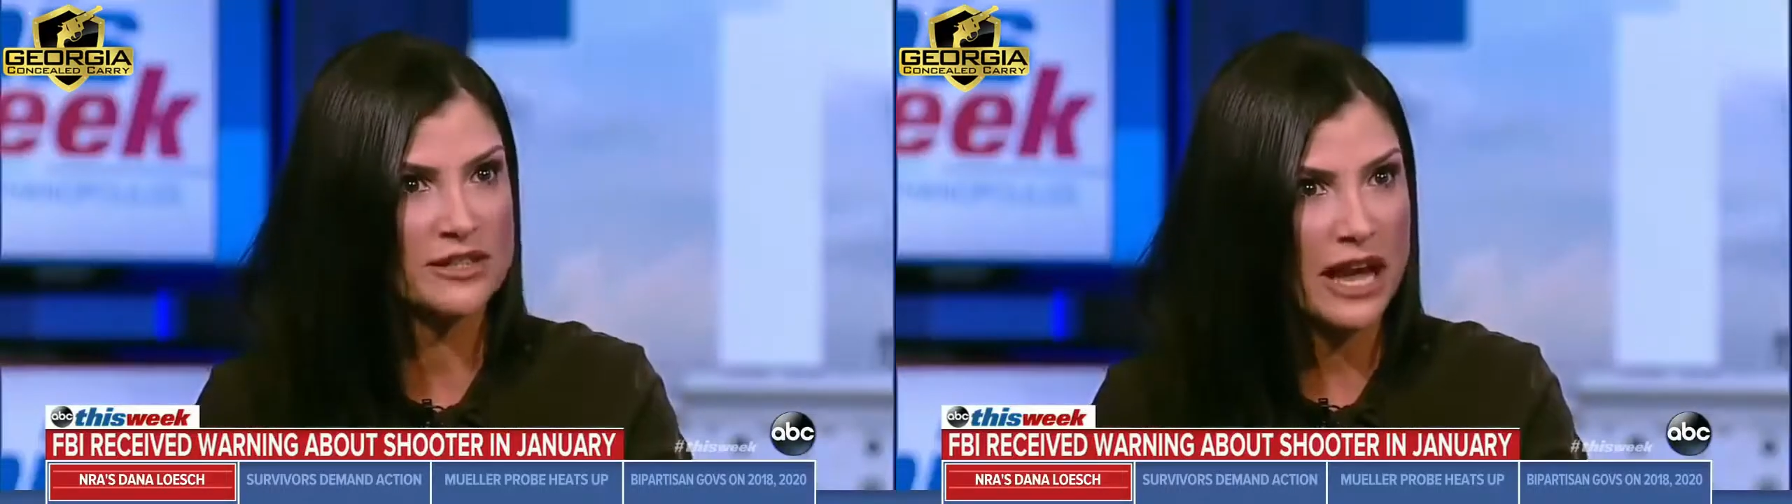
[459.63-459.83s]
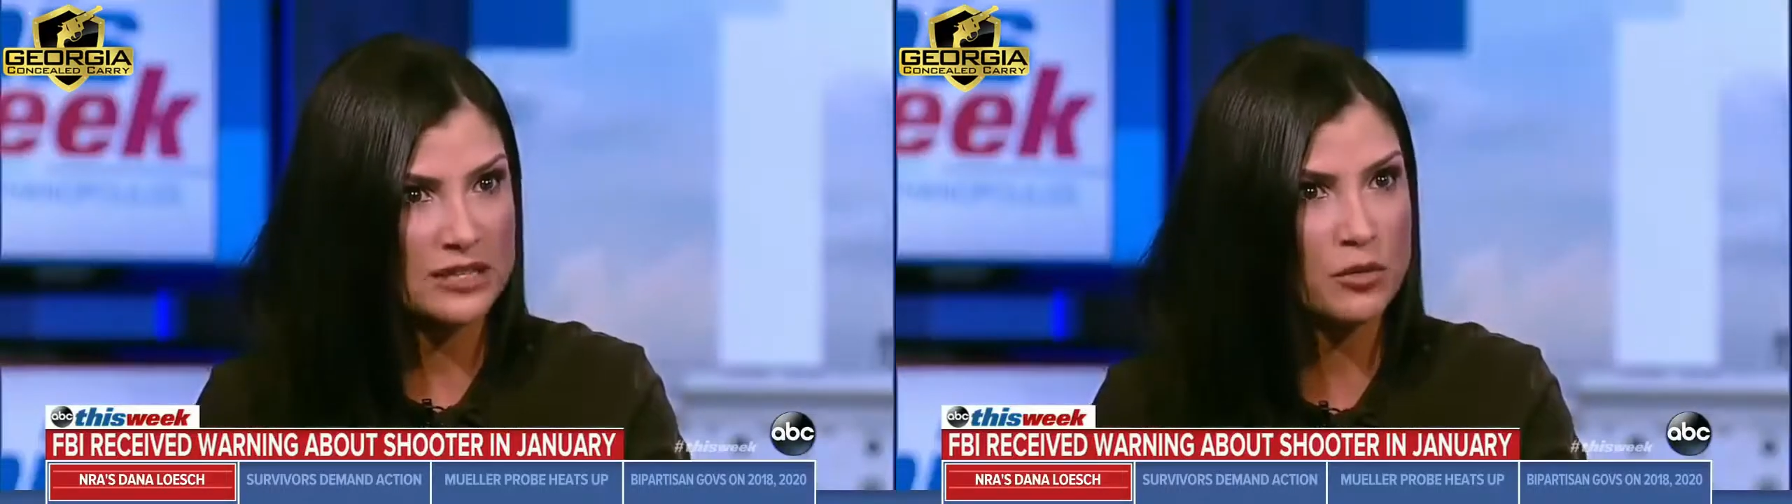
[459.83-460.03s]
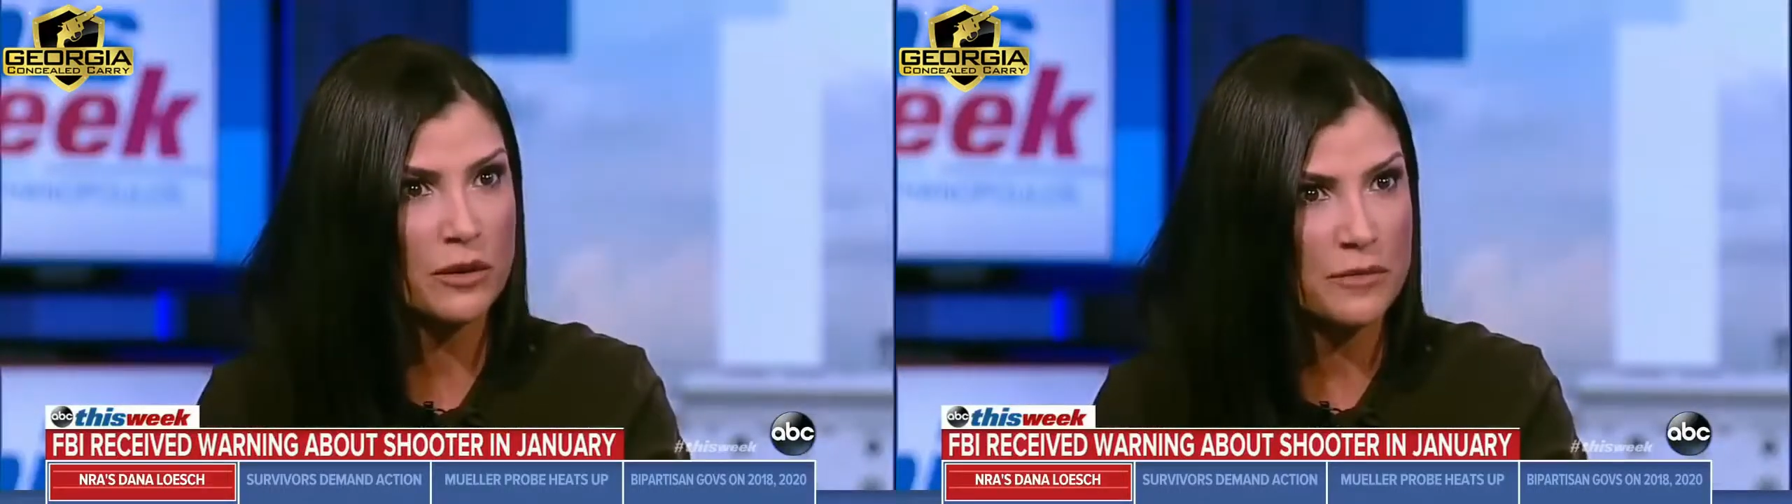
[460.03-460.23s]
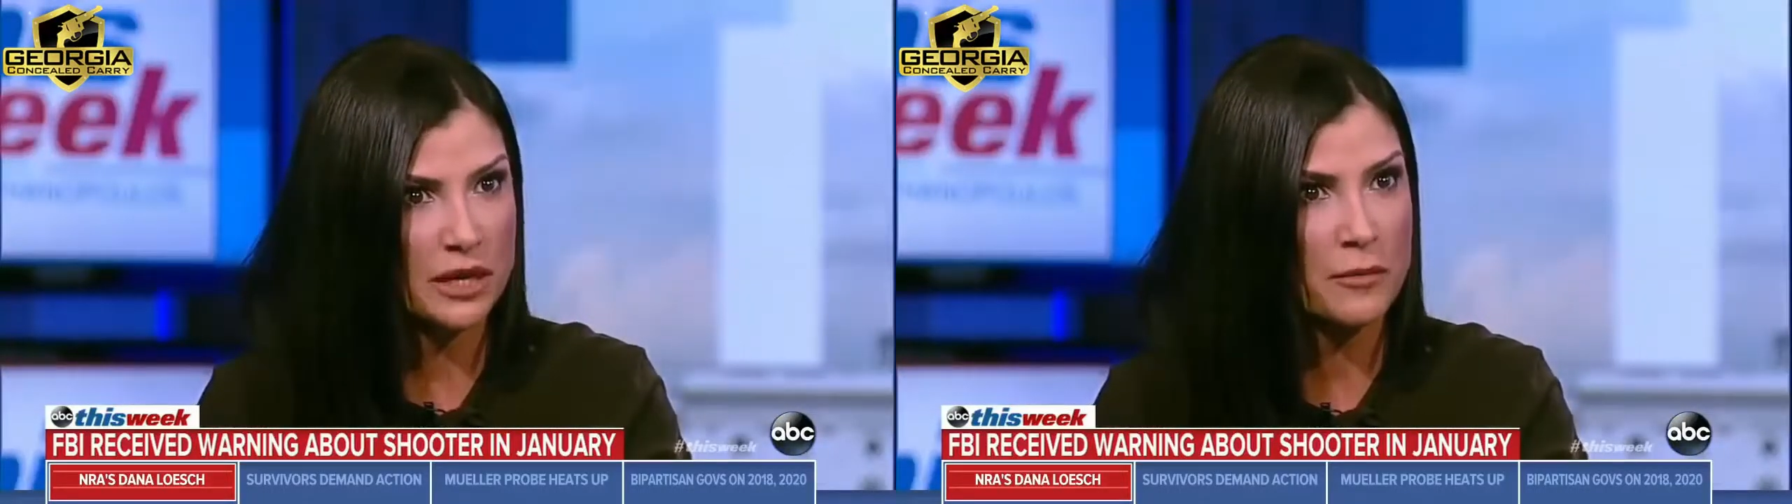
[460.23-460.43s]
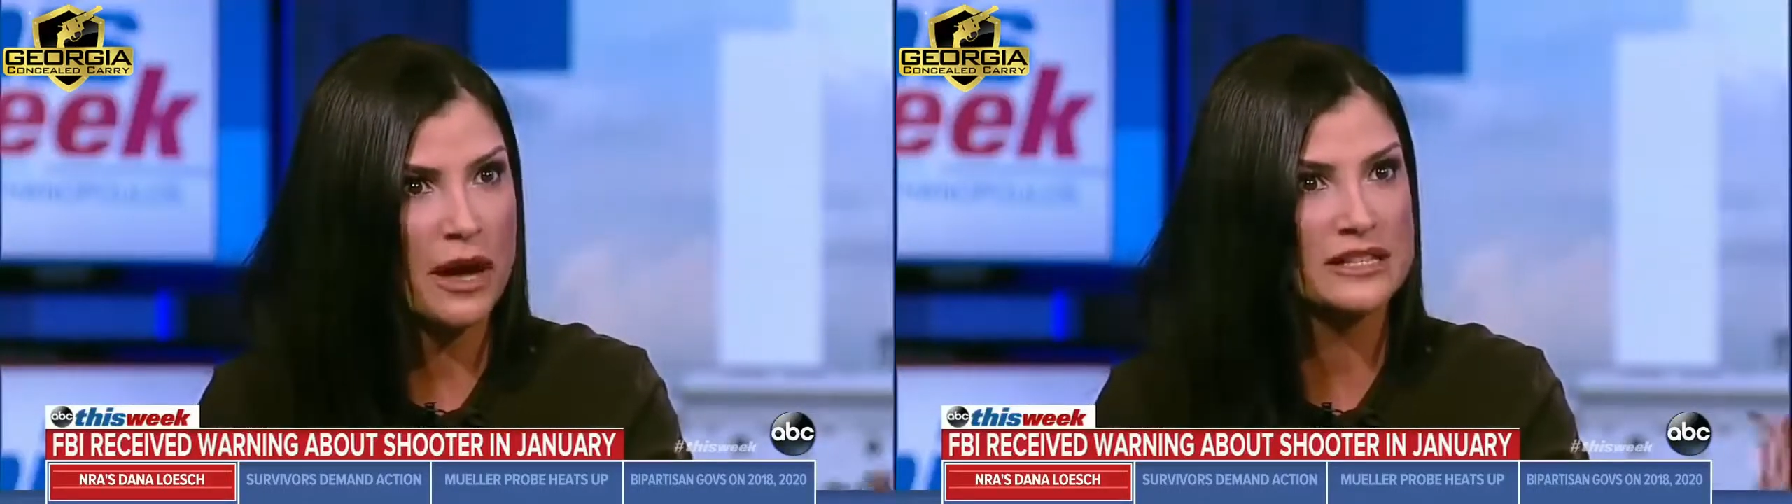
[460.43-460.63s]
That's what
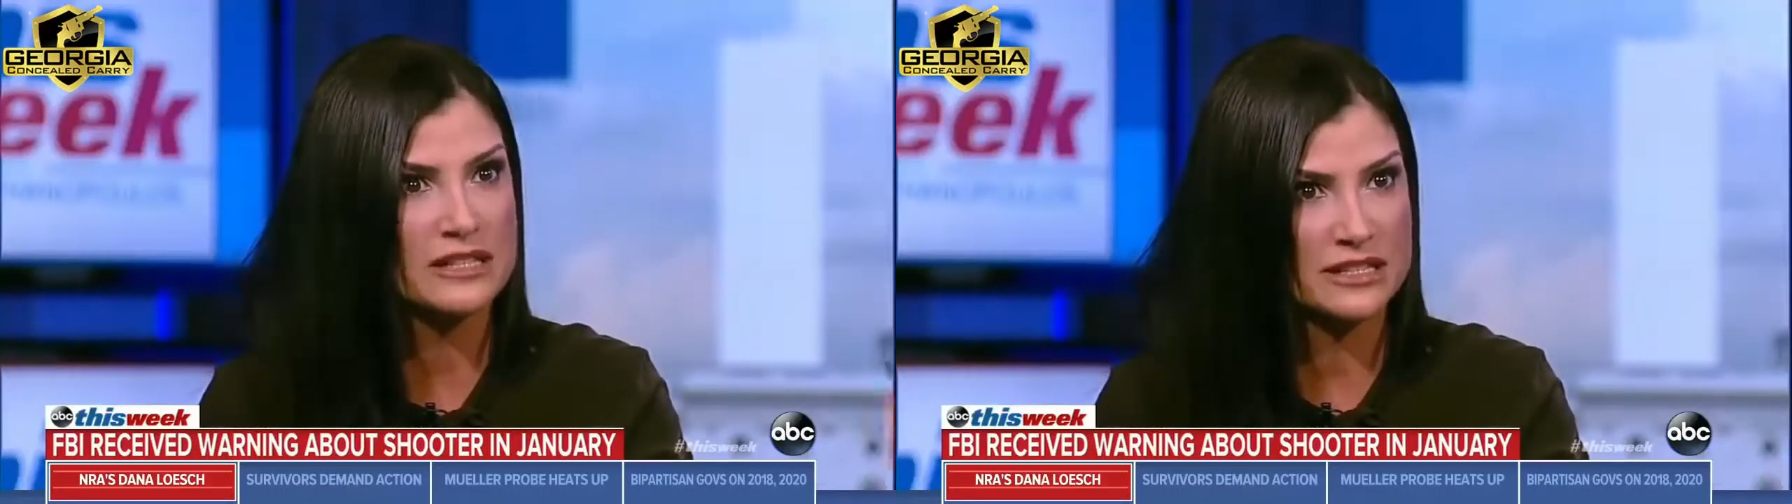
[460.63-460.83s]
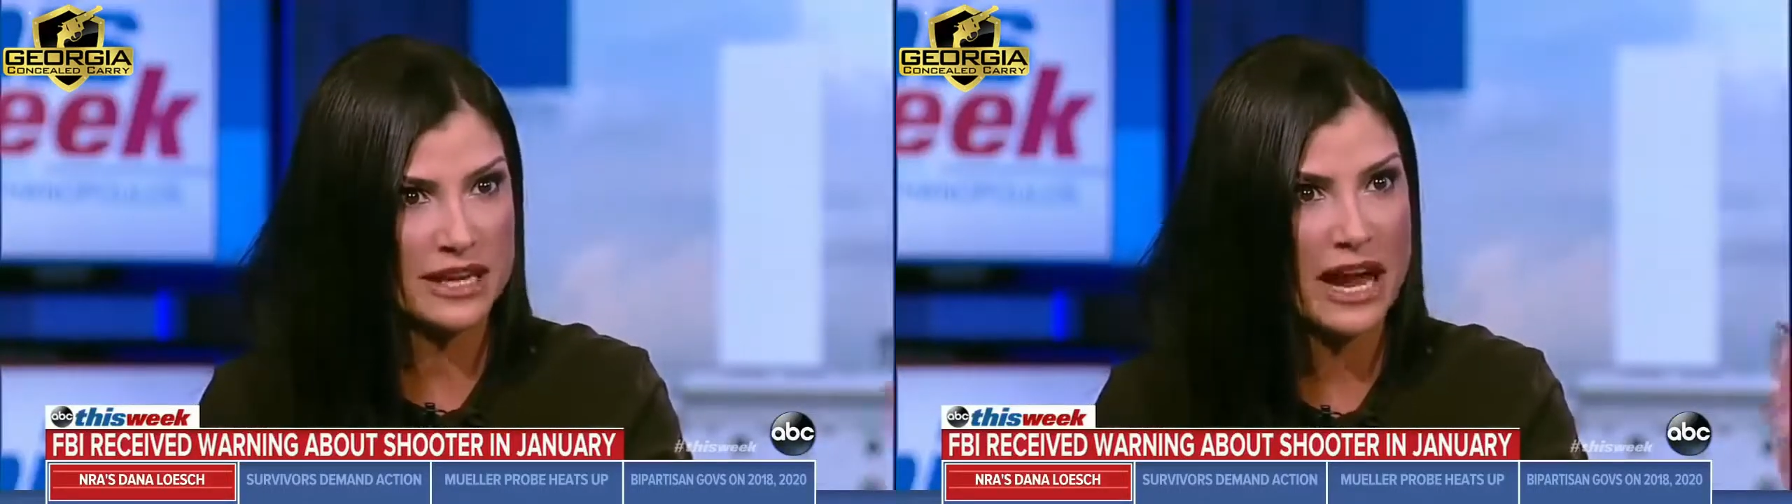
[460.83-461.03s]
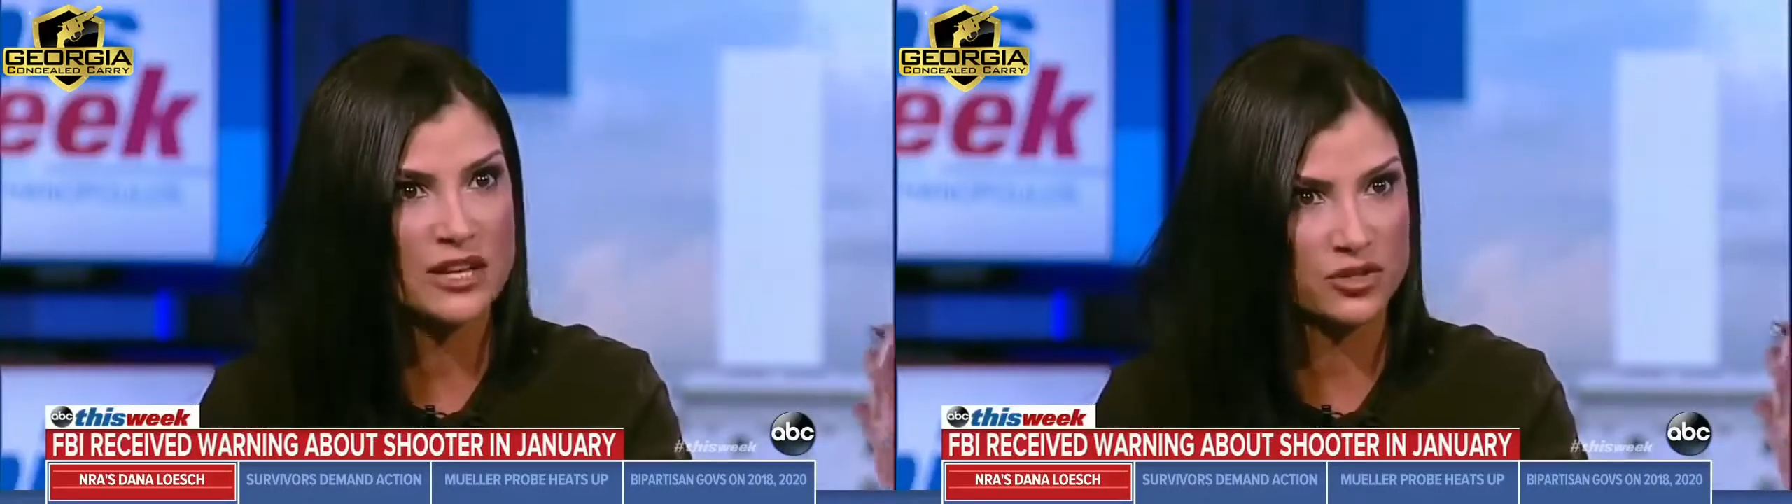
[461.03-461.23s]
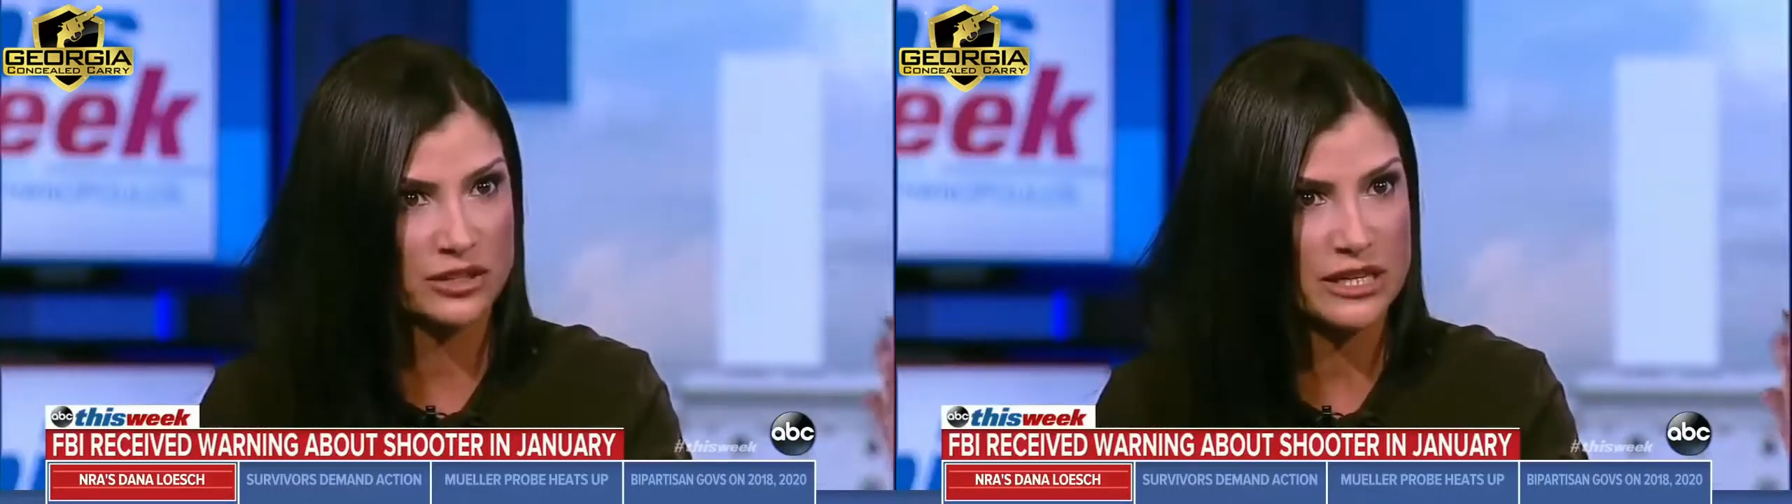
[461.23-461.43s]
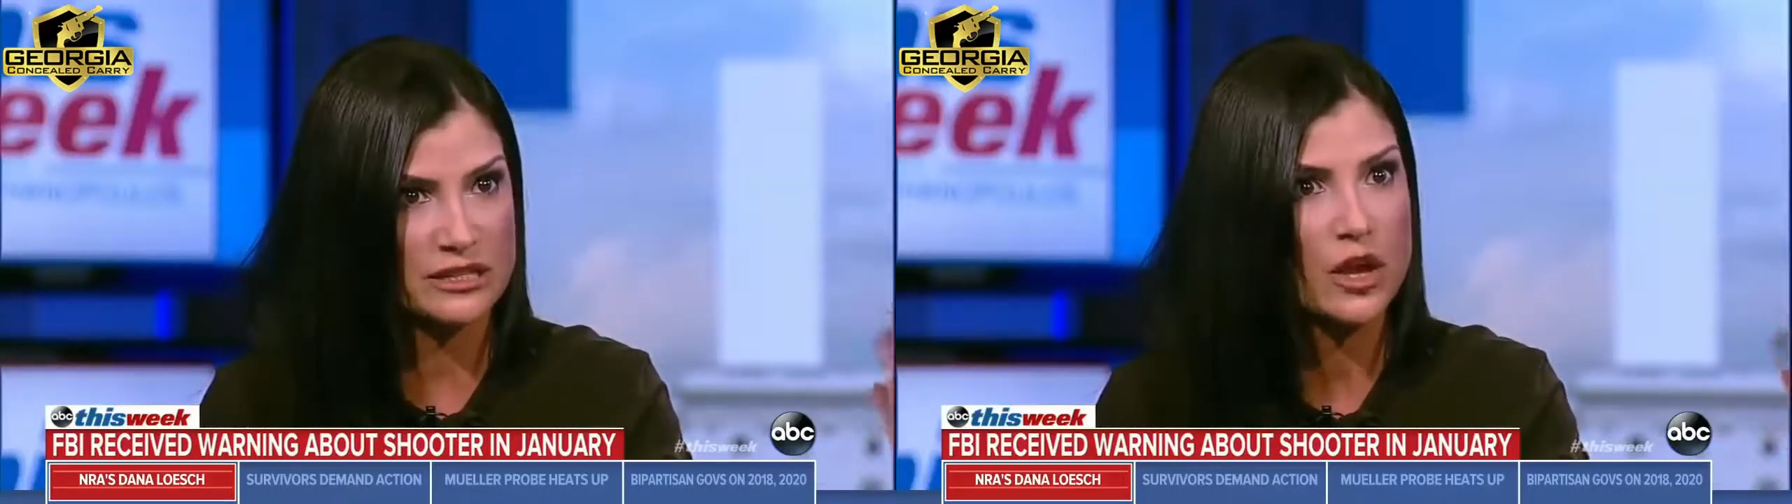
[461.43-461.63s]
minimizes
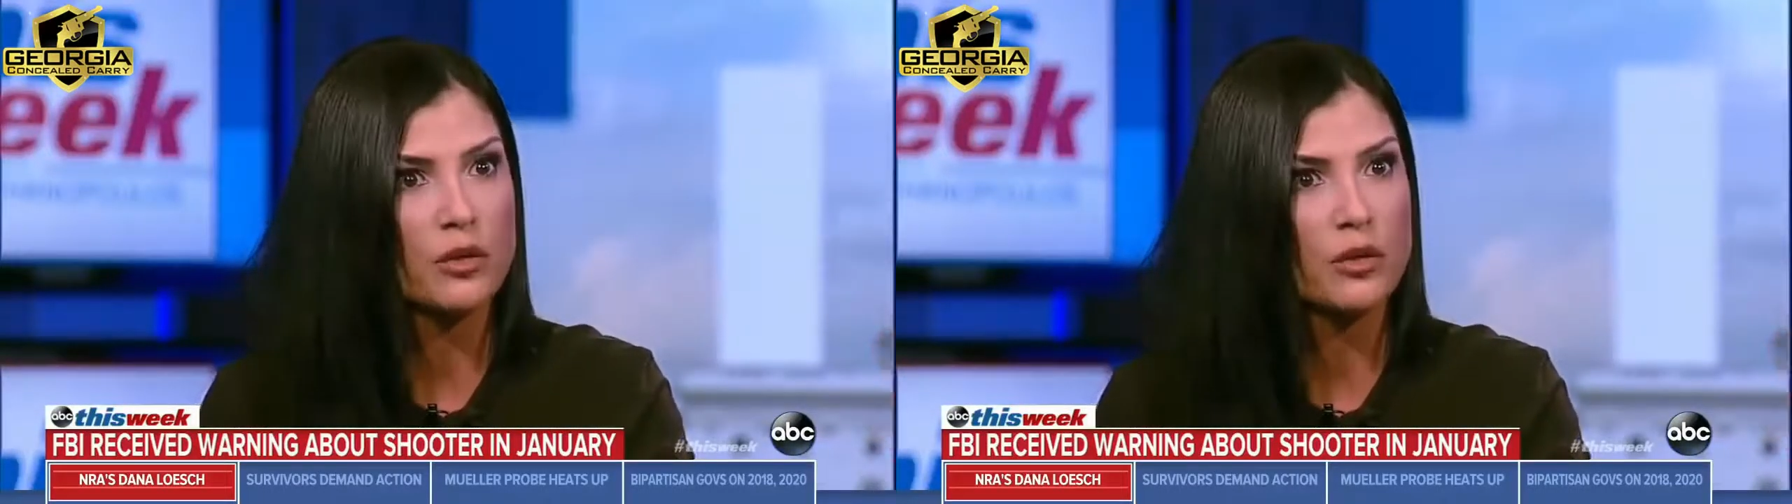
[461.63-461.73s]
casualties